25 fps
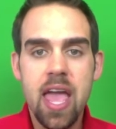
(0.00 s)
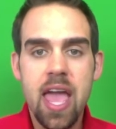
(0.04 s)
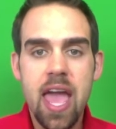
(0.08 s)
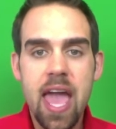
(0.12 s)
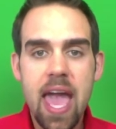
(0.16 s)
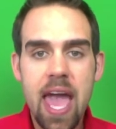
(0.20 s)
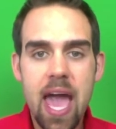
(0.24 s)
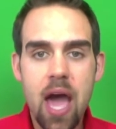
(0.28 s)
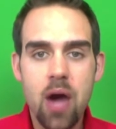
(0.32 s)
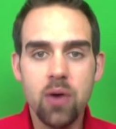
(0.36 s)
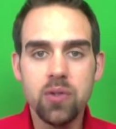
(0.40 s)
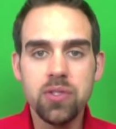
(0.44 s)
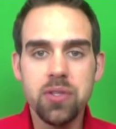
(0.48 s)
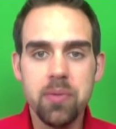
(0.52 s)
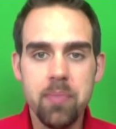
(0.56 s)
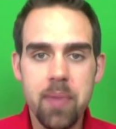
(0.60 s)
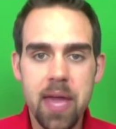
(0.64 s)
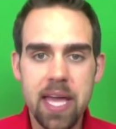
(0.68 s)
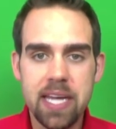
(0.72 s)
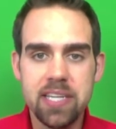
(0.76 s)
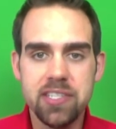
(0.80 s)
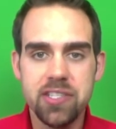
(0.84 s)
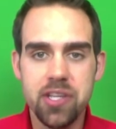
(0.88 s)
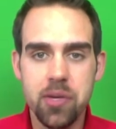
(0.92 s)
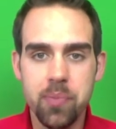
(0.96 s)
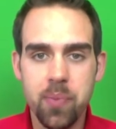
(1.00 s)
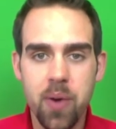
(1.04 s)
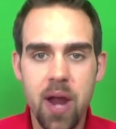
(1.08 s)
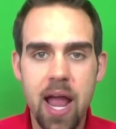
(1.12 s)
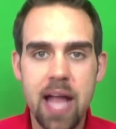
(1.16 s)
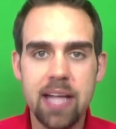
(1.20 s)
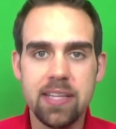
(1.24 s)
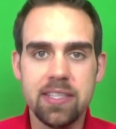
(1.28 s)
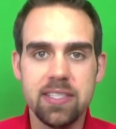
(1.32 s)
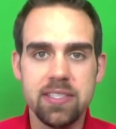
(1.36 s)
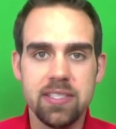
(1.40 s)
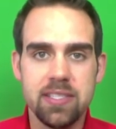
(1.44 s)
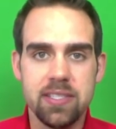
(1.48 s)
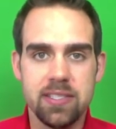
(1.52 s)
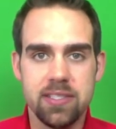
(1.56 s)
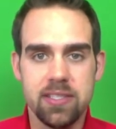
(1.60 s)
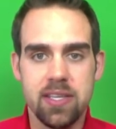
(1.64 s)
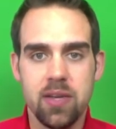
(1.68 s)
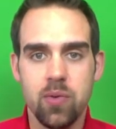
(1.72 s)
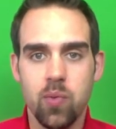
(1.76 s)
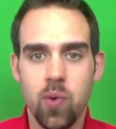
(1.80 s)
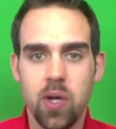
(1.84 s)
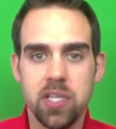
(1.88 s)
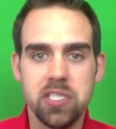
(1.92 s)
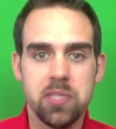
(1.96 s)
how to manage their practices
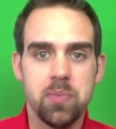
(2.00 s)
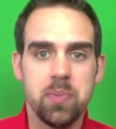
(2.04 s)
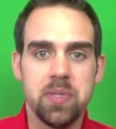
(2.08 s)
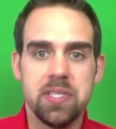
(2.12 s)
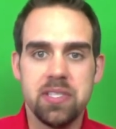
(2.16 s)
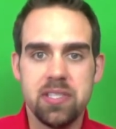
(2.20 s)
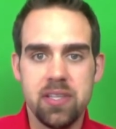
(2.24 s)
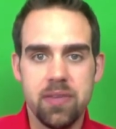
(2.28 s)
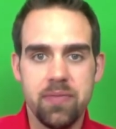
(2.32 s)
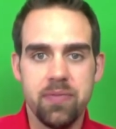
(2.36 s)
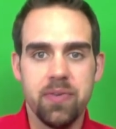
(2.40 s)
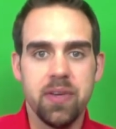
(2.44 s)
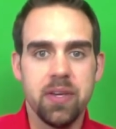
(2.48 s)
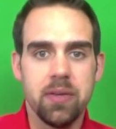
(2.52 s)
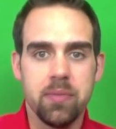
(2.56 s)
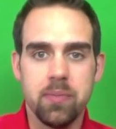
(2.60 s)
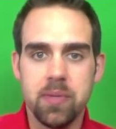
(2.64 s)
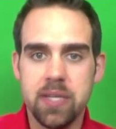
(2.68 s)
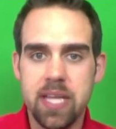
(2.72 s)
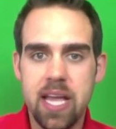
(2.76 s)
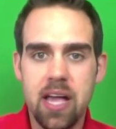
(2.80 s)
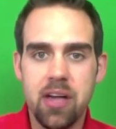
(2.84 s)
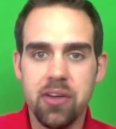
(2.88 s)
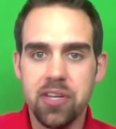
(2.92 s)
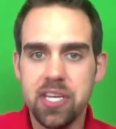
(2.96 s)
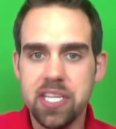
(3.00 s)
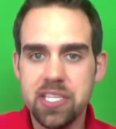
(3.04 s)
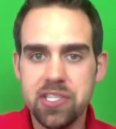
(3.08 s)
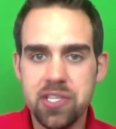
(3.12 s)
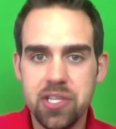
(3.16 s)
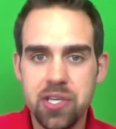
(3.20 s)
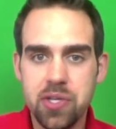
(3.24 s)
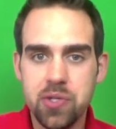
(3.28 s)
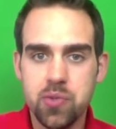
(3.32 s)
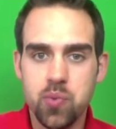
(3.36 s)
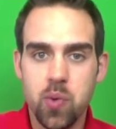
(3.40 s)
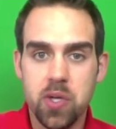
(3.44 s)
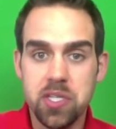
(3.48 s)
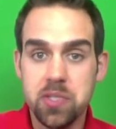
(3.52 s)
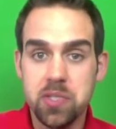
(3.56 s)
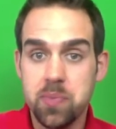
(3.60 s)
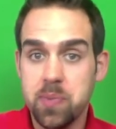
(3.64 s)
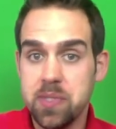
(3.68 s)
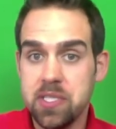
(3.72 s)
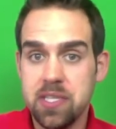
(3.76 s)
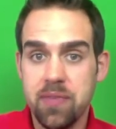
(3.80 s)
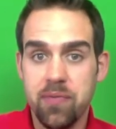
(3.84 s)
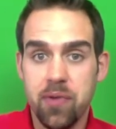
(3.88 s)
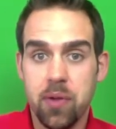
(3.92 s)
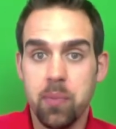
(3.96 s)
and what specific modalities to use, what
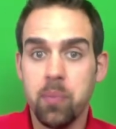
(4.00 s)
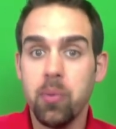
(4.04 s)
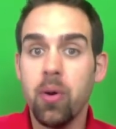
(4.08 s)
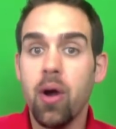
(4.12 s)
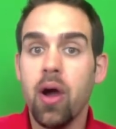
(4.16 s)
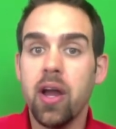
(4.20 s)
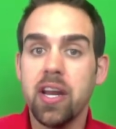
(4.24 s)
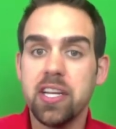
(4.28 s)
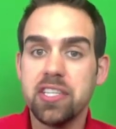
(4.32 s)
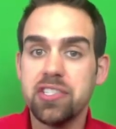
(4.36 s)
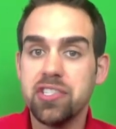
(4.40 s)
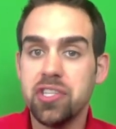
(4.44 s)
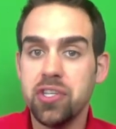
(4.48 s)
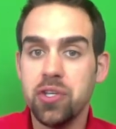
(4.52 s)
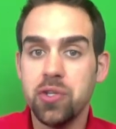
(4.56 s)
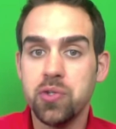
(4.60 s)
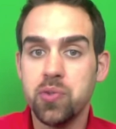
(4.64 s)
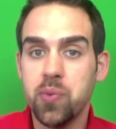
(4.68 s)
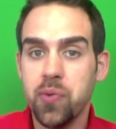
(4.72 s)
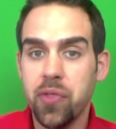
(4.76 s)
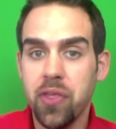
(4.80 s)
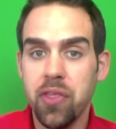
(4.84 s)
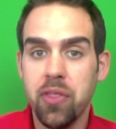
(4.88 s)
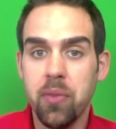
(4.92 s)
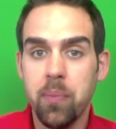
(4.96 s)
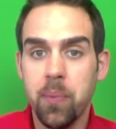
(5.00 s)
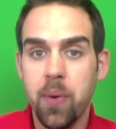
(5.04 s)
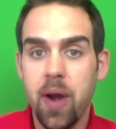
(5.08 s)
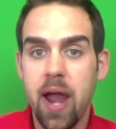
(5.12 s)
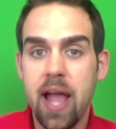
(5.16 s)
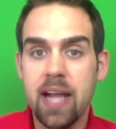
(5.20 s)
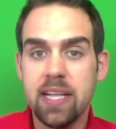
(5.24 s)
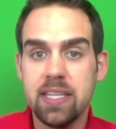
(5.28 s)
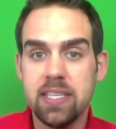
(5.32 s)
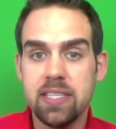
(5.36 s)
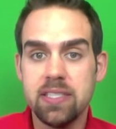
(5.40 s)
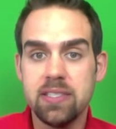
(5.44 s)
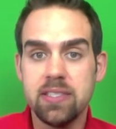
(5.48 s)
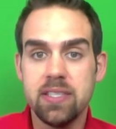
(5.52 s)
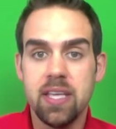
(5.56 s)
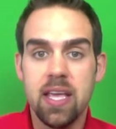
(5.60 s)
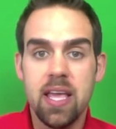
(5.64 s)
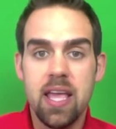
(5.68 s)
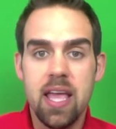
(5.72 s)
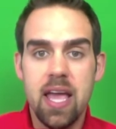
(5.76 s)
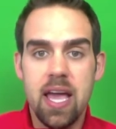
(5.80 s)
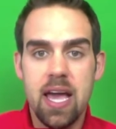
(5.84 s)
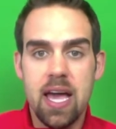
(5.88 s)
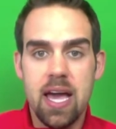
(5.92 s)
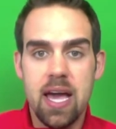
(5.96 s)
specific products to use within the practice,
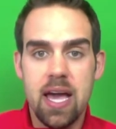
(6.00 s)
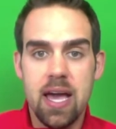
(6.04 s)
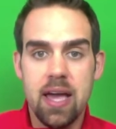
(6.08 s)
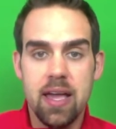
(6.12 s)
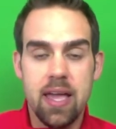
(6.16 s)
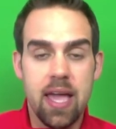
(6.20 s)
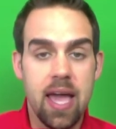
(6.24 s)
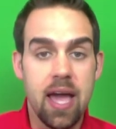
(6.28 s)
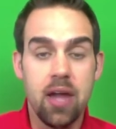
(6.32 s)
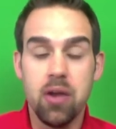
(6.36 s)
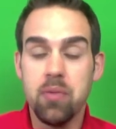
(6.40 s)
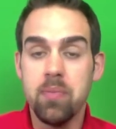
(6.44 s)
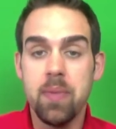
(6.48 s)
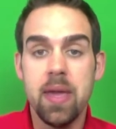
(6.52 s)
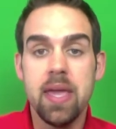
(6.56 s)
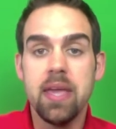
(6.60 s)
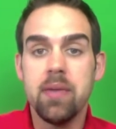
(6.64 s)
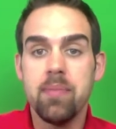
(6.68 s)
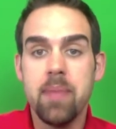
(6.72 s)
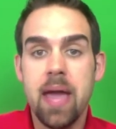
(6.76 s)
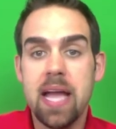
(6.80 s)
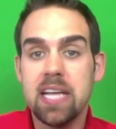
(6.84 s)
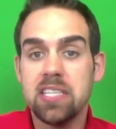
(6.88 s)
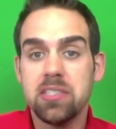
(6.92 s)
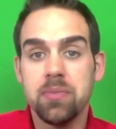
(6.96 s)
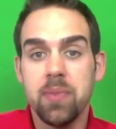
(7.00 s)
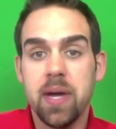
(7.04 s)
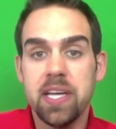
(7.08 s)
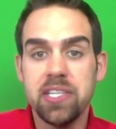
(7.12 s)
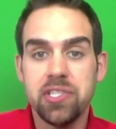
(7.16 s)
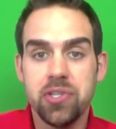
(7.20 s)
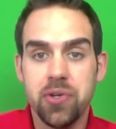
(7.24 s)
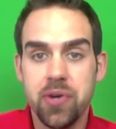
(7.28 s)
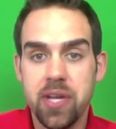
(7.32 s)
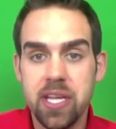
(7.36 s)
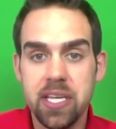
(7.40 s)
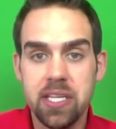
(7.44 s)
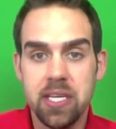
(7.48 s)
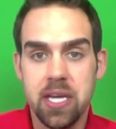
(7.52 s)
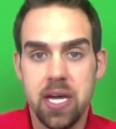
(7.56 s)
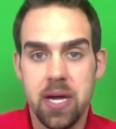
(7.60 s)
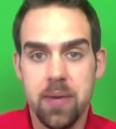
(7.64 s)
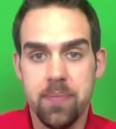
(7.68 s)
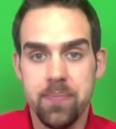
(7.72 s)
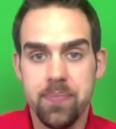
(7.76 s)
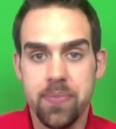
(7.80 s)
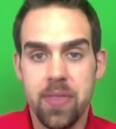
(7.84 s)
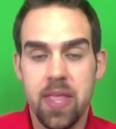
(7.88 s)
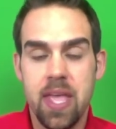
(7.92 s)
how to maximize your income.